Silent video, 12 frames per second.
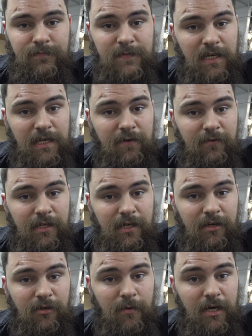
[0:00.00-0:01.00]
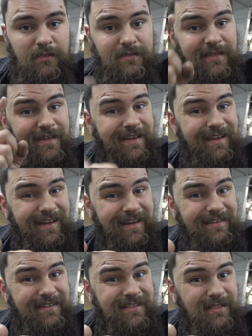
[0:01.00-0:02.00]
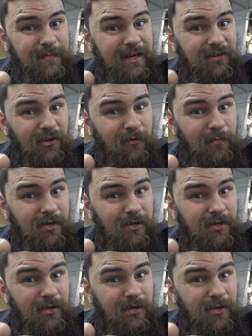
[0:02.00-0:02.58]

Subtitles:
Take everything out of the box and inspect all the